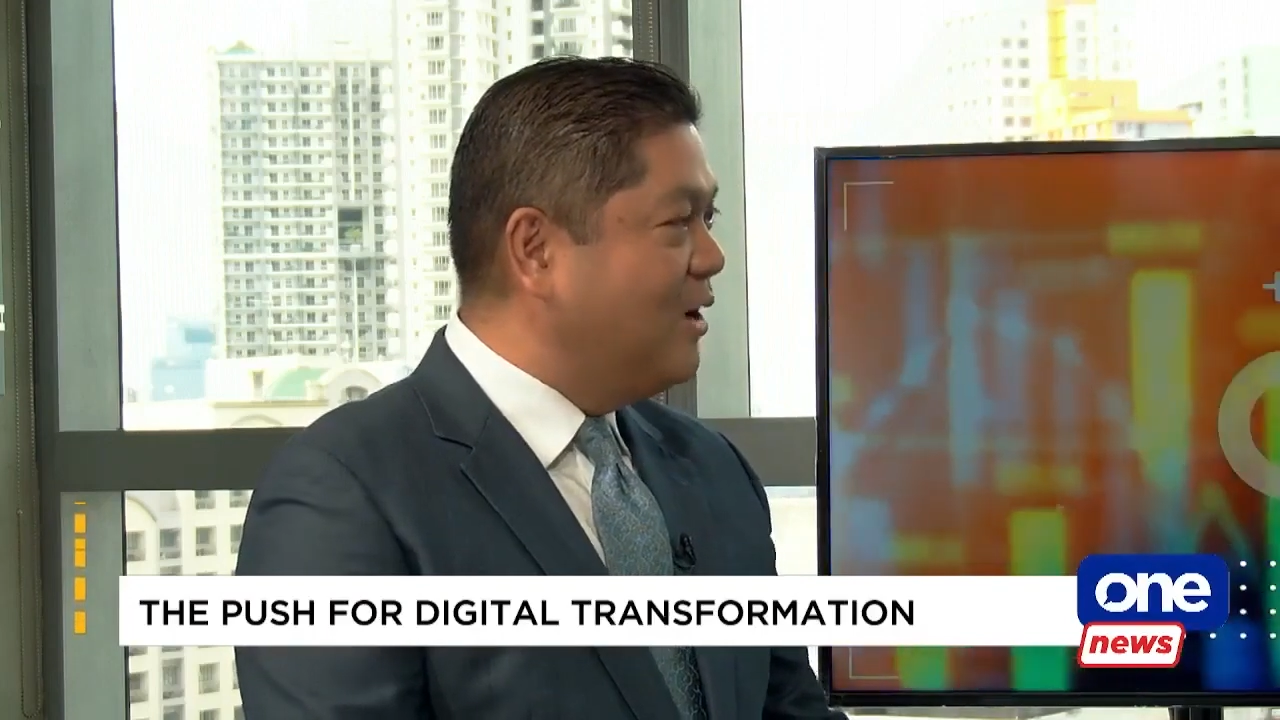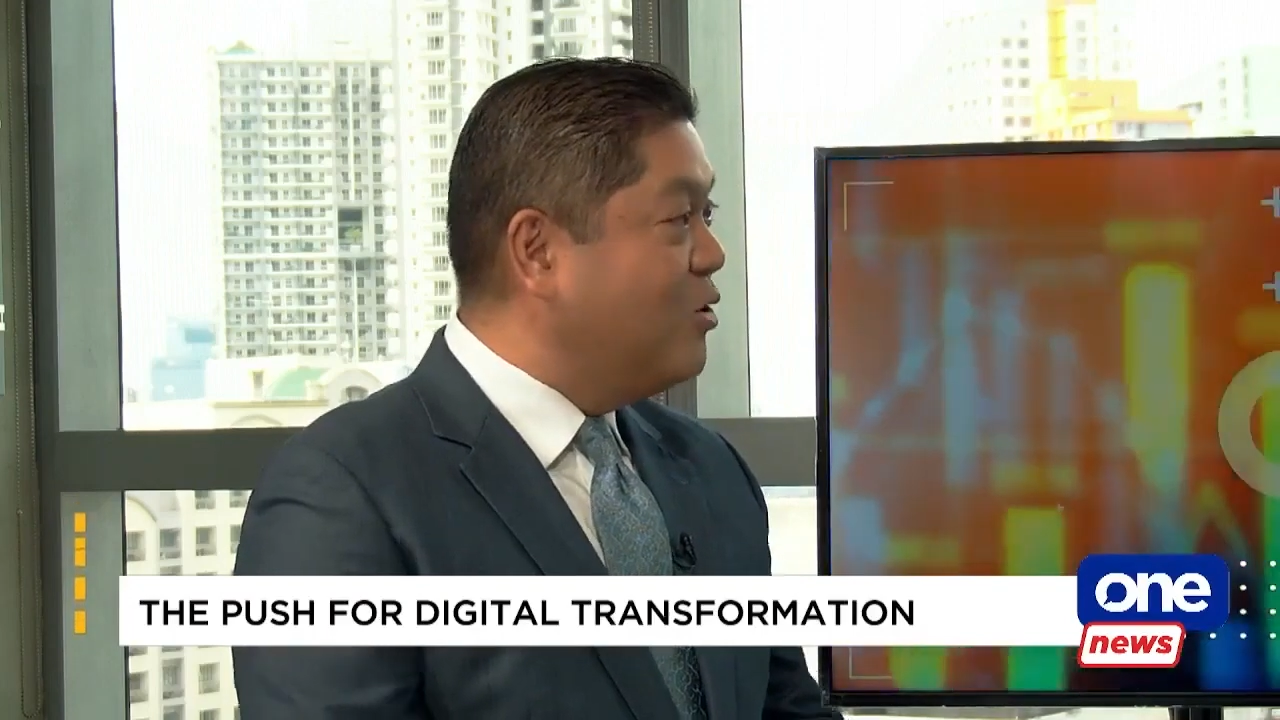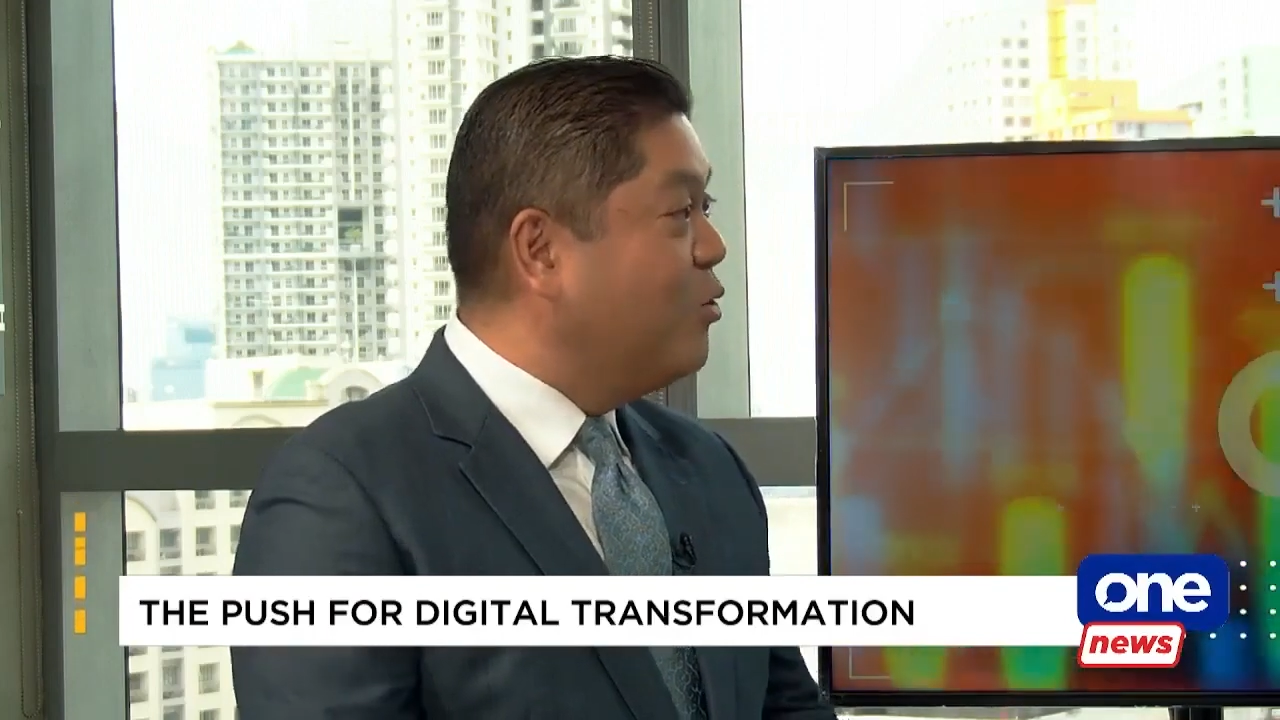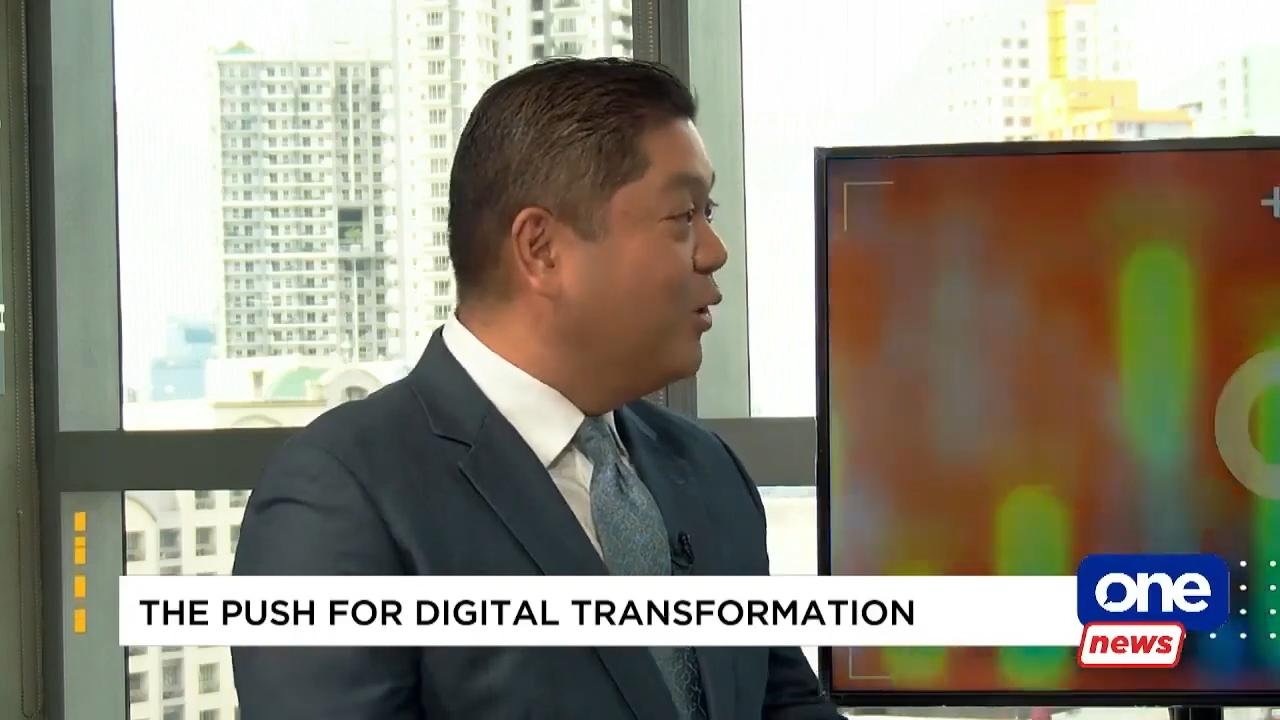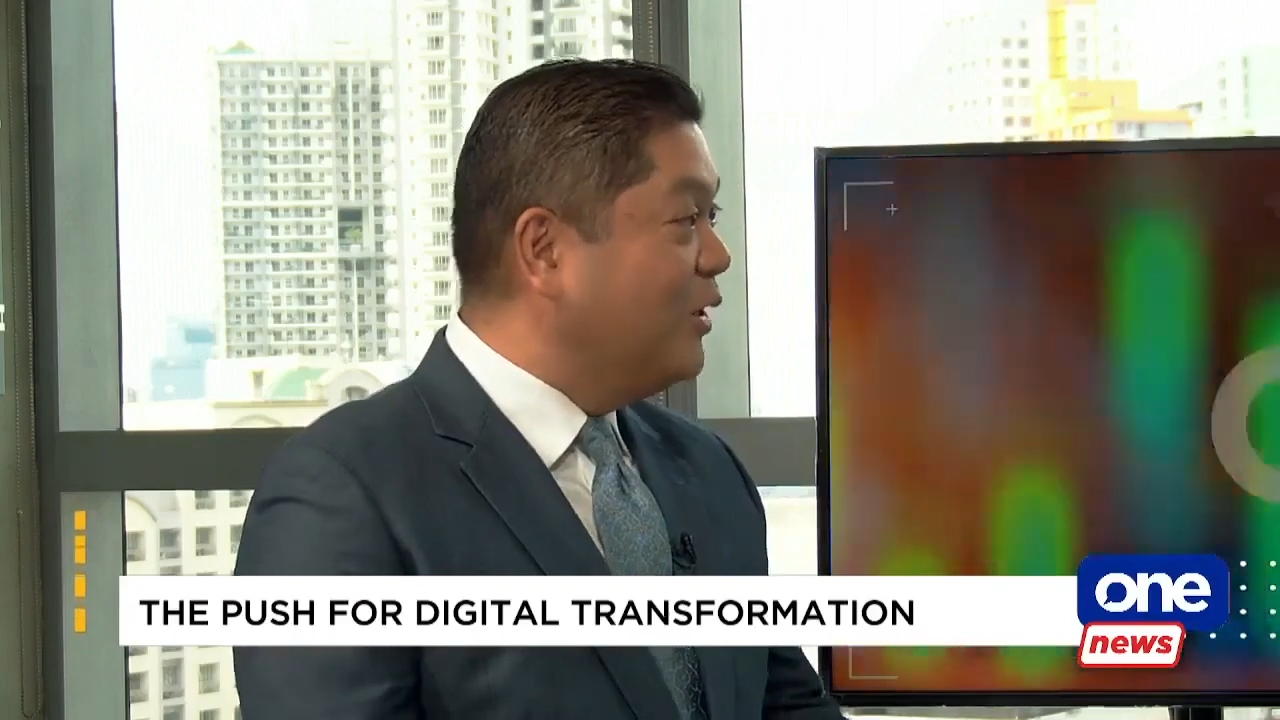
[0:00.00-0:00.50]
a
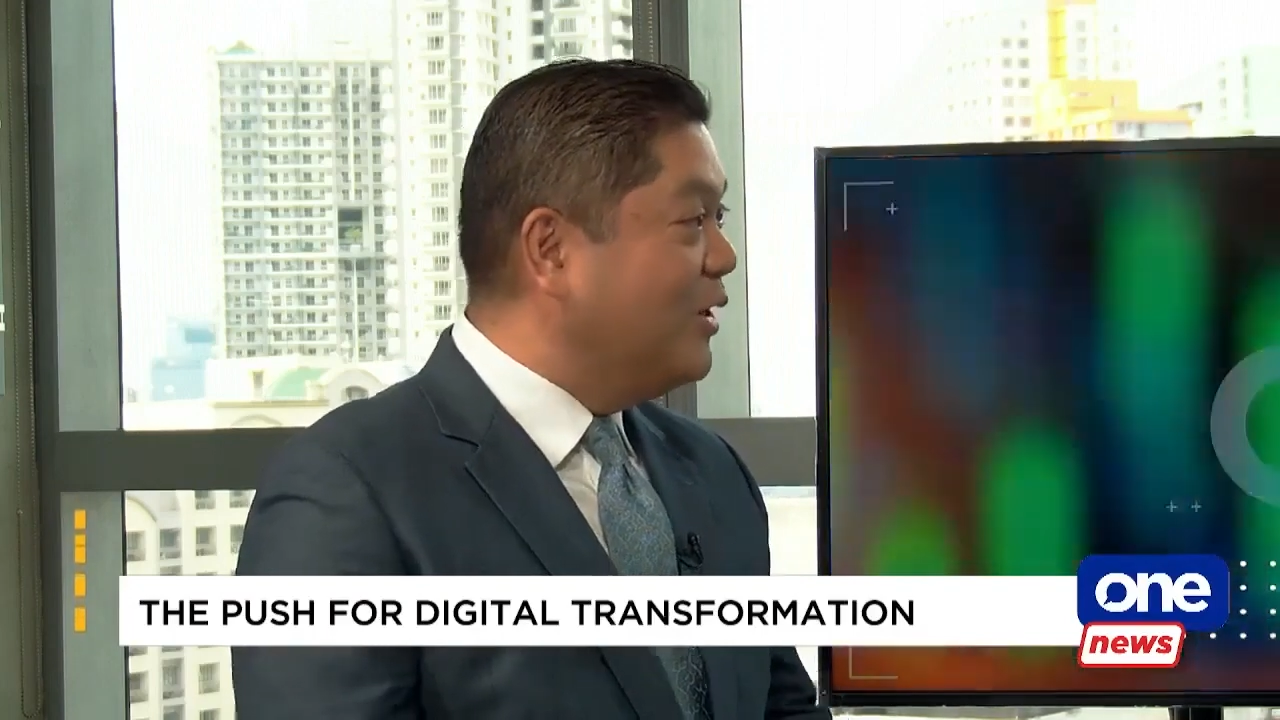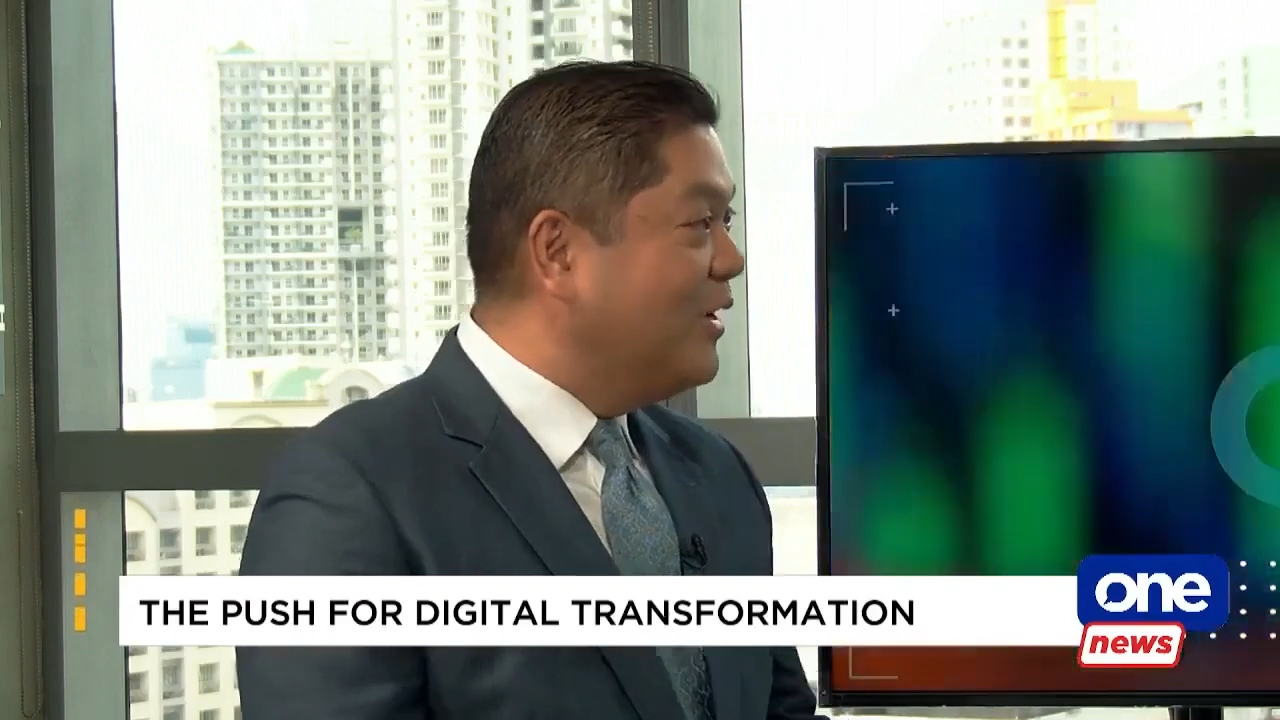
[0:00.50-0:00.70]
new world,